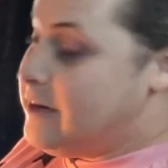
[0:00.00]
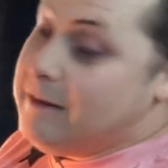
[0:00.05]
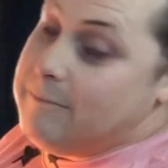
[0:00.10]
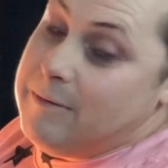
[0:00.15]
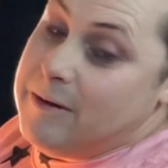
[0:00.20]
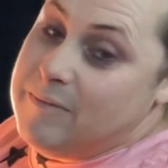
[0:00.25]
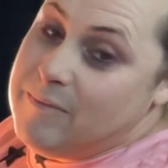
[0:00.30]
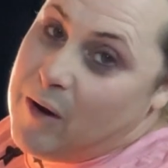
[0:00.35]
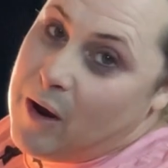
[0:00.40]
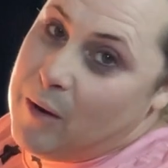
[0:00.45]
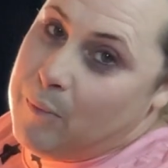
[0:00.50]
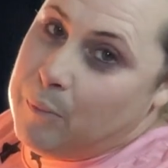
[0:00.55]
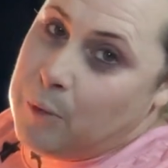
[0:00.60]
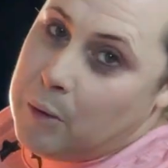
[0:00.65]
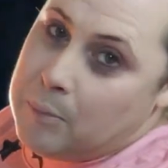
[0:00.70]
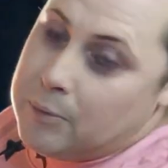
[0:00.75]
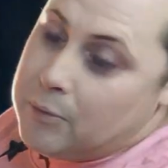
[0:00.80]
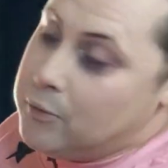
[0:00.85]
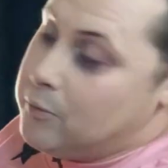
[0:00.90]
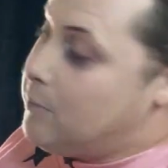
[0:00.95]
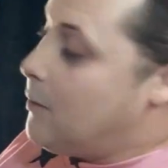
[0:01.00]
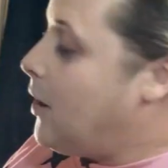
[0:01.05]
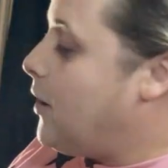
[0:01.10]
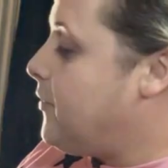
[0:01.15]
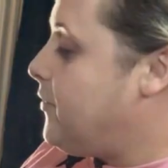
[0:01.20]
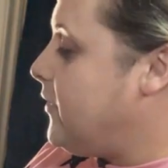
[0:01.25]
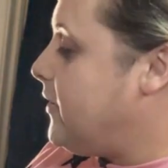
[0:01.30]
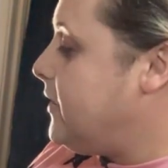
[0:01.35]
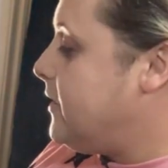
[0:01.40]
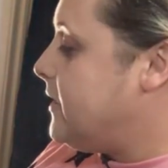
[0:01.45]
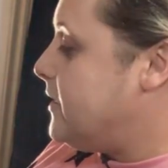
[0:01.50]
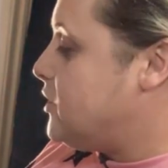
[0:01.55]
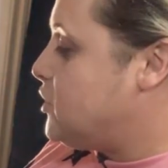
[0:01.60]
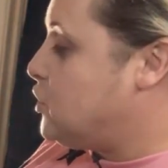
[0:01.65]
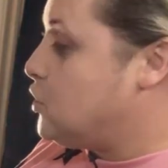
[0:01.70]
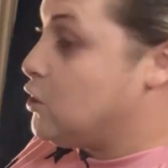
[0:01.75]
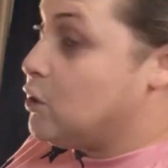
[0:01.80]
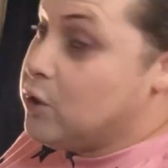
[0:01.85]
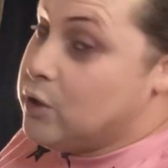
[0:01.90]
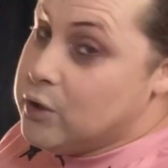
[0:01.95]
It might wobble, but I think it
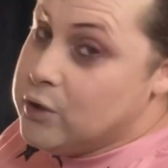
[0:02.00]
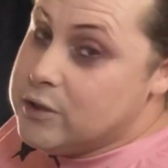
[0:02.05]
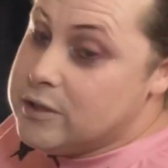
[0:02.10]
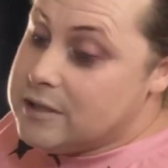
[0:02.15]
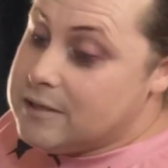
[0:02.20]
should.